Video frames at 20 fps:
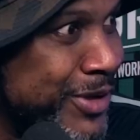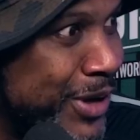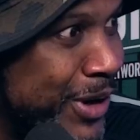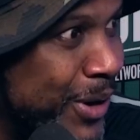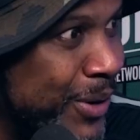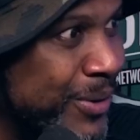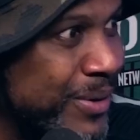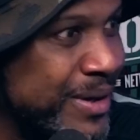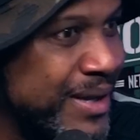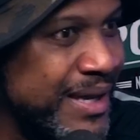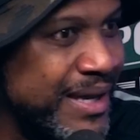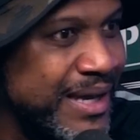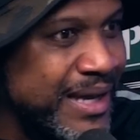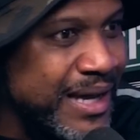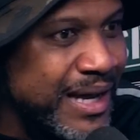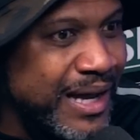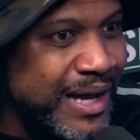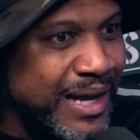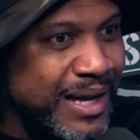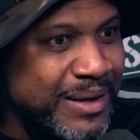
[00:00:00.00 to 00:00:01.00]
You know?
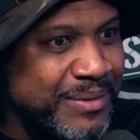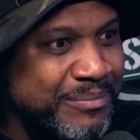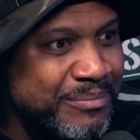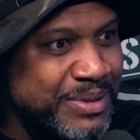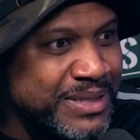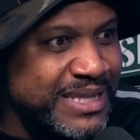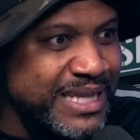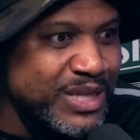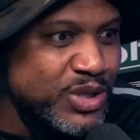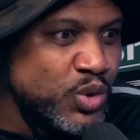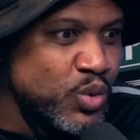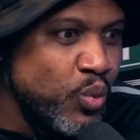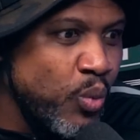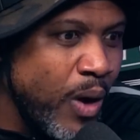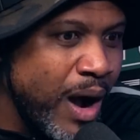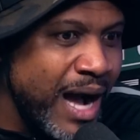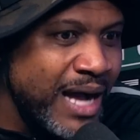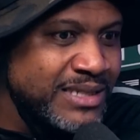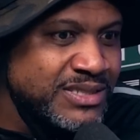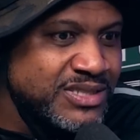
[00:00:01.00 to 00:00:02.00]
But then you
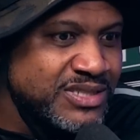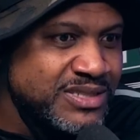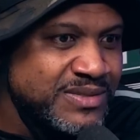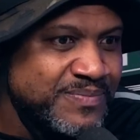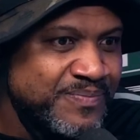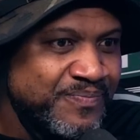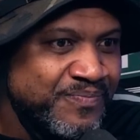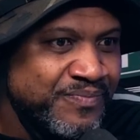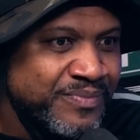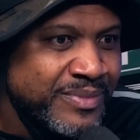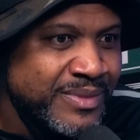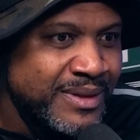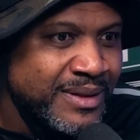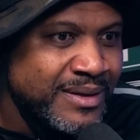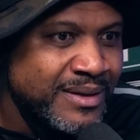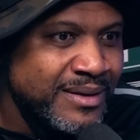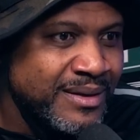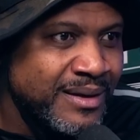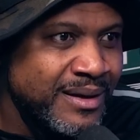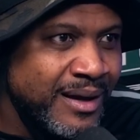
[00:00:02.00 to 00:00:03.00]
watch.
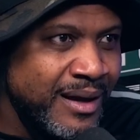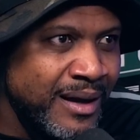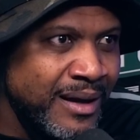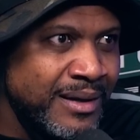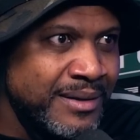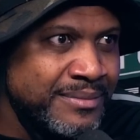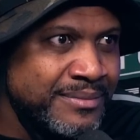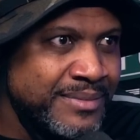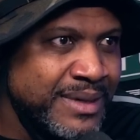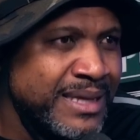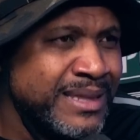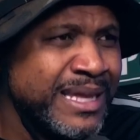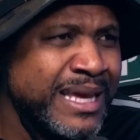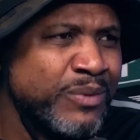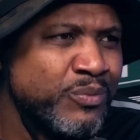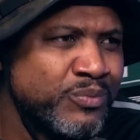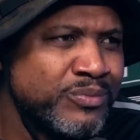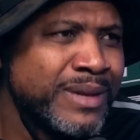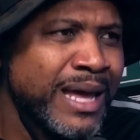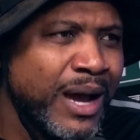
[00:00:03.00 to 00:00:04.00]
And
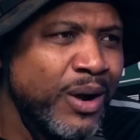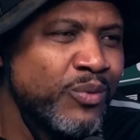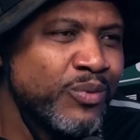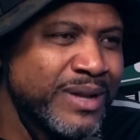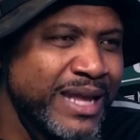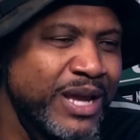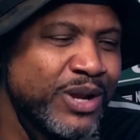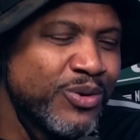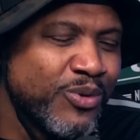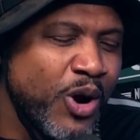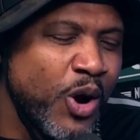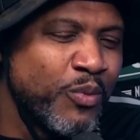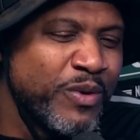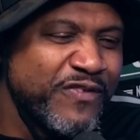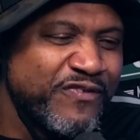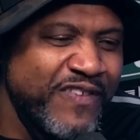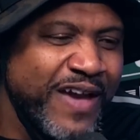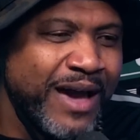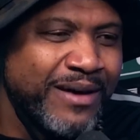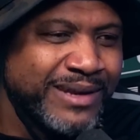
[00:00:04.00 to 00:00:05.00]
then now later on,
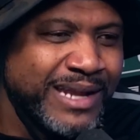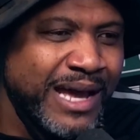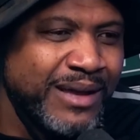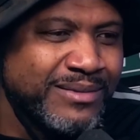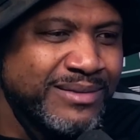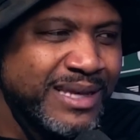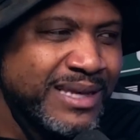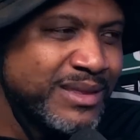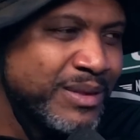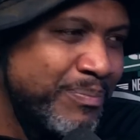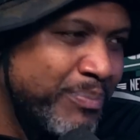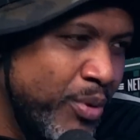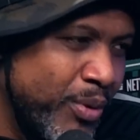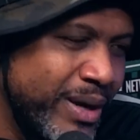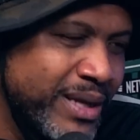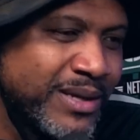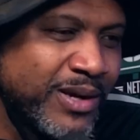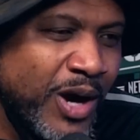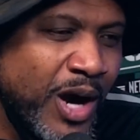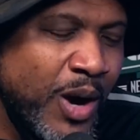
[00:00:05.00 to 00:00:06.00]
we found out that the
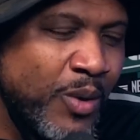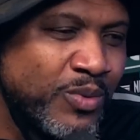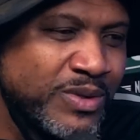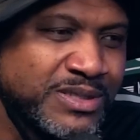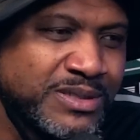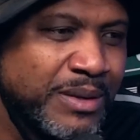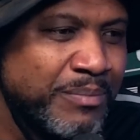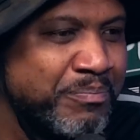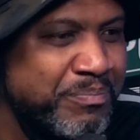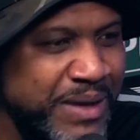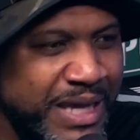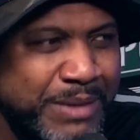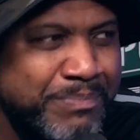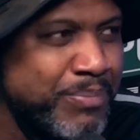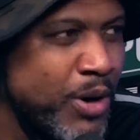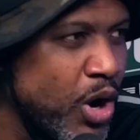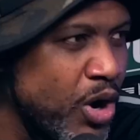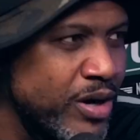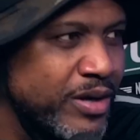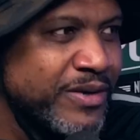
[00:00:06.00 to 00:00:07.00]
point guard was a
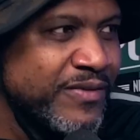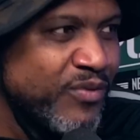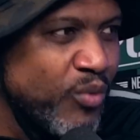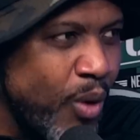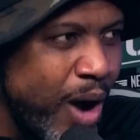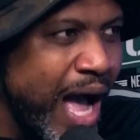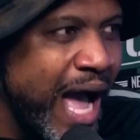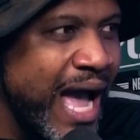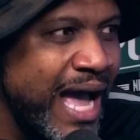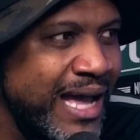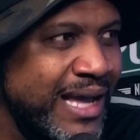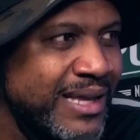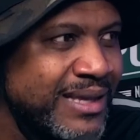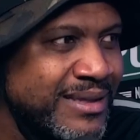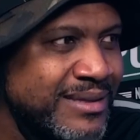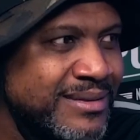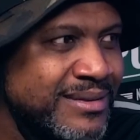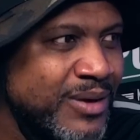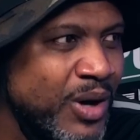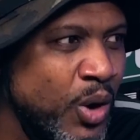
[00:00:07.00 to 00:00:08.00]
big part of why
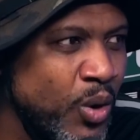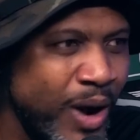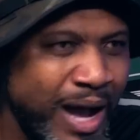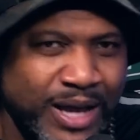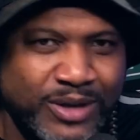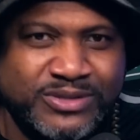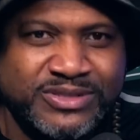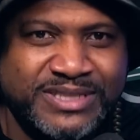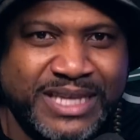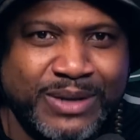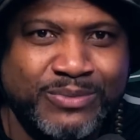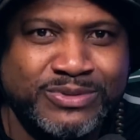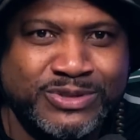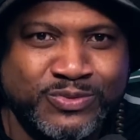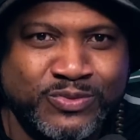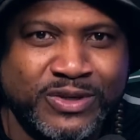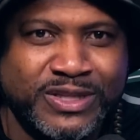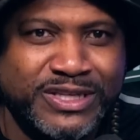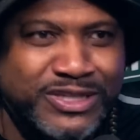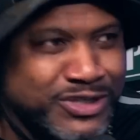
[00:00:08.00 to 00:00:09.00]
Ohio State
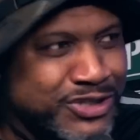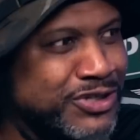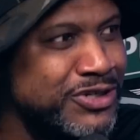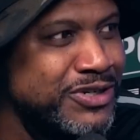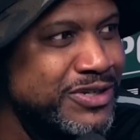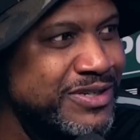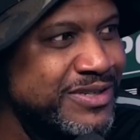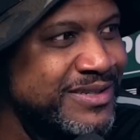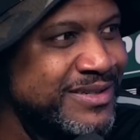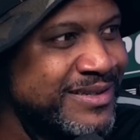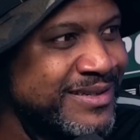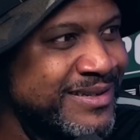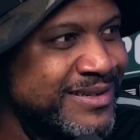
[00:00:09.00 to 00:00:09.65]
was really good.